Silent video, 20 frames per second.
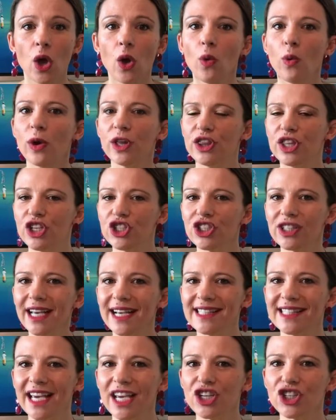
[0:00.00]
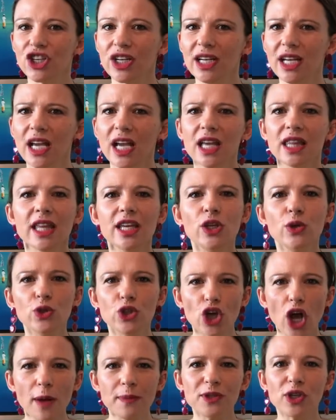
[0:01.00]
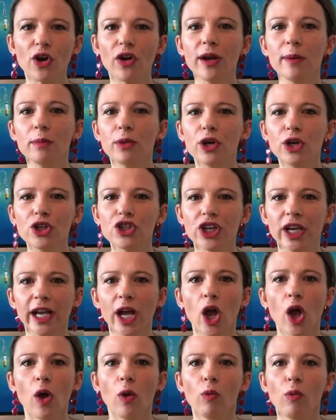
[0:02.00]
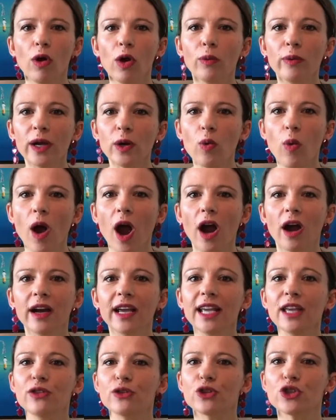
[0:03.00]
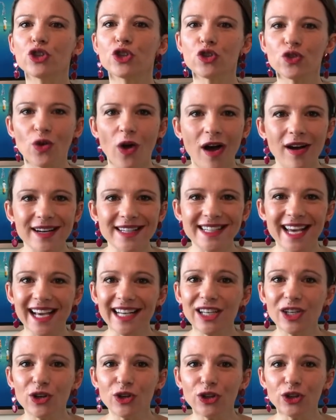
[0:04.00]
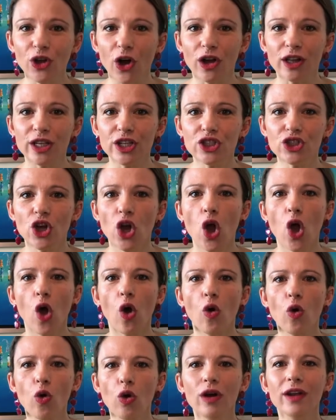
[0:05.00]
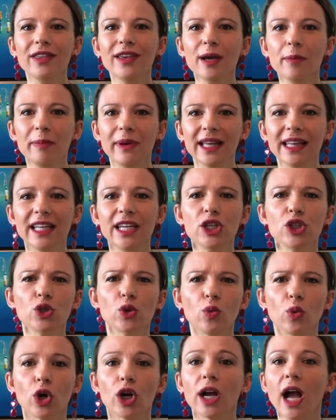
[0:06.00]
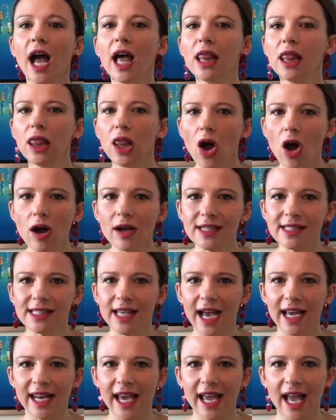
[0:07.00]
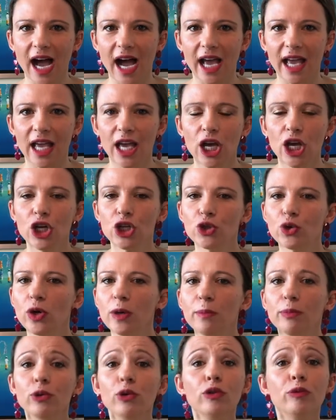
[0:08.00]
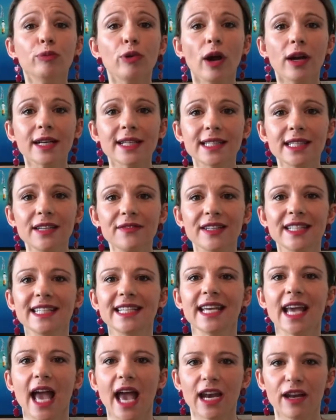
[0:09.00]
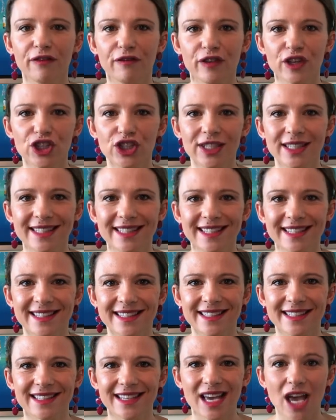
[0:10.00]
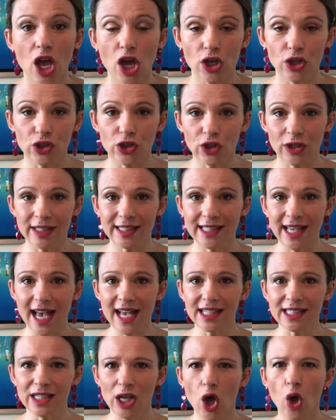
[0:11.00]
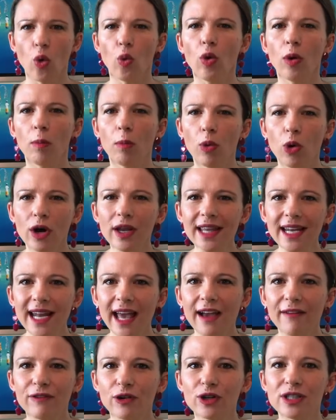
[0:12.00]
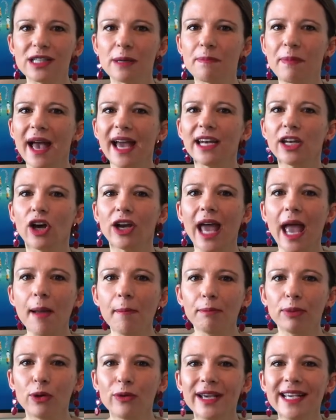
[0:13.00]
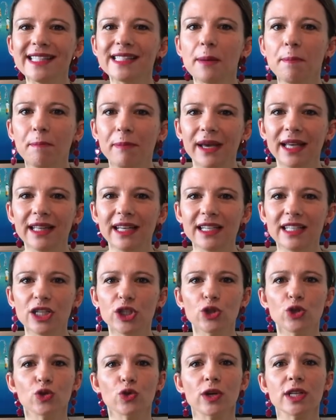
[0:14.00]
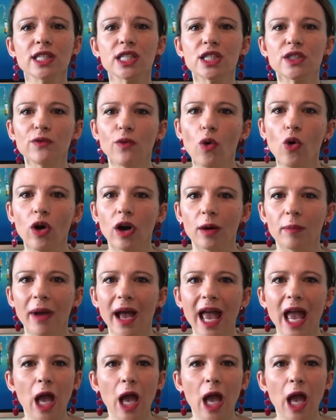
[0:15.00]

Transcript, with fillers: With digitization, the new jobs that are emerging will require either strong technical knowledge or the ability to work alongside AI to improve productivity and efficiencies. Success will more than ever depend on employees' ability to transform